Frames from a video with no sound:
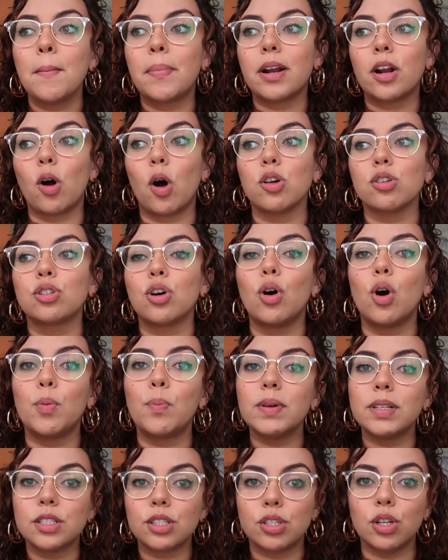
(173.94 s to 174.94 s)
but it also
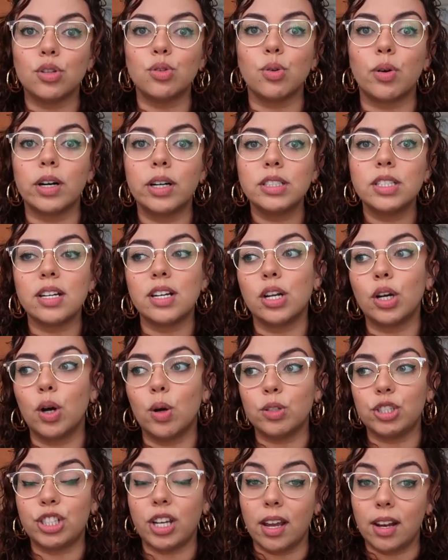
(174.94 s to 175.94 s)
opens the door to
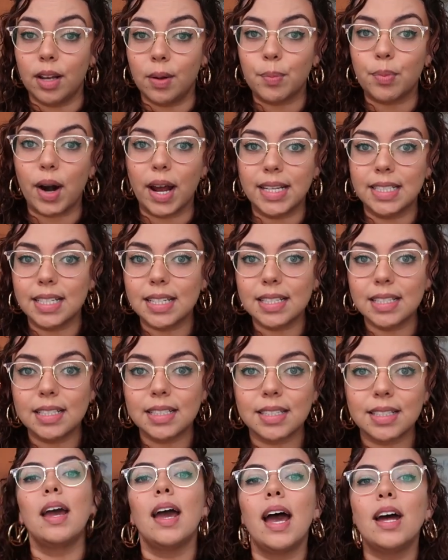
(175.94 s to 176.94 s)
negotiating prices.
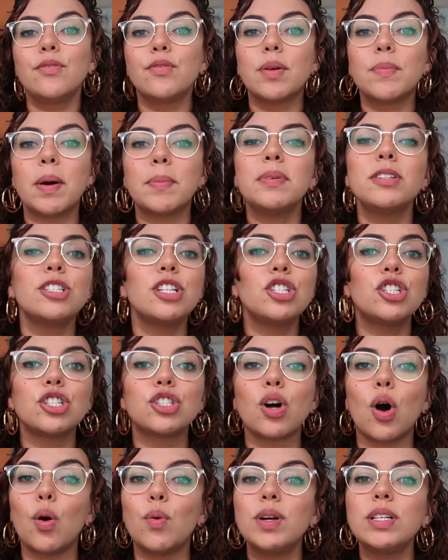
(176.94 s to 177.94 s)
And remember to
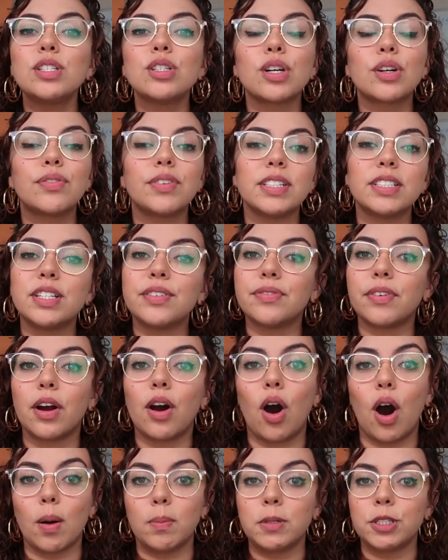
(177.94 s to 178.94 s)
just always look for
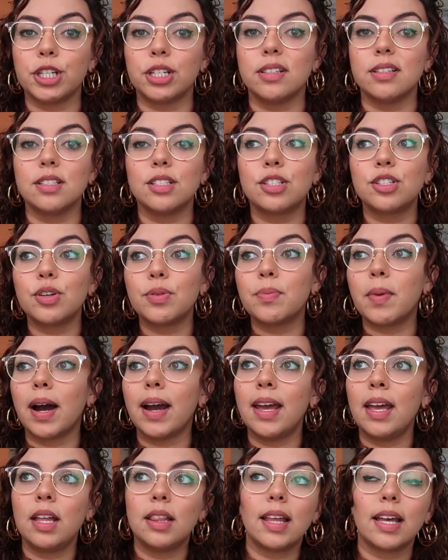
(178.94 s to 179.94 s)
different options. You
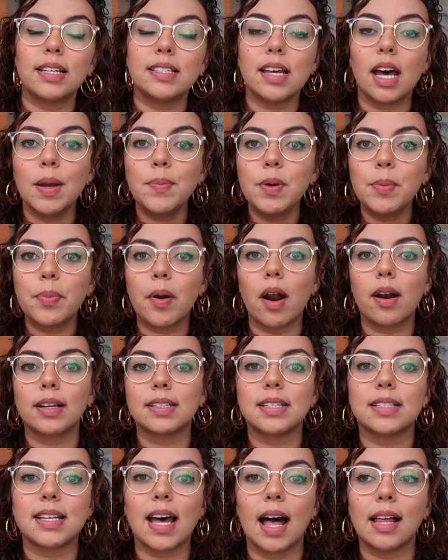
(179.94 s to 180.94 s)
might like type your
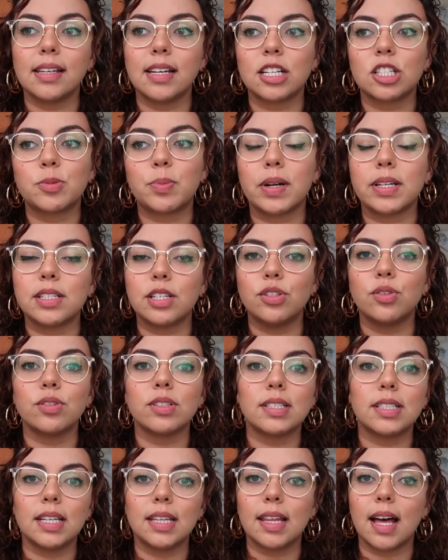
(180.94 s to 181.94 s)
product into AliExpress and you'll
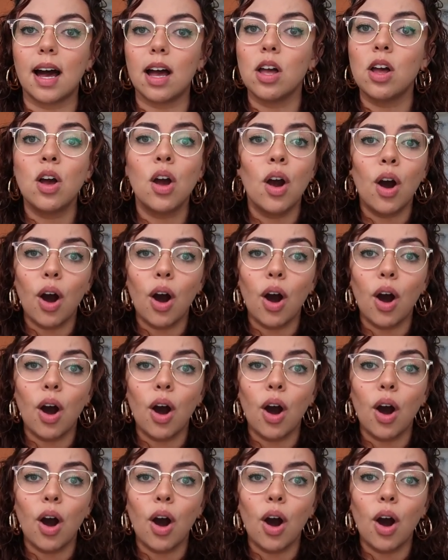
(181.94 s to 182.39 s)
see that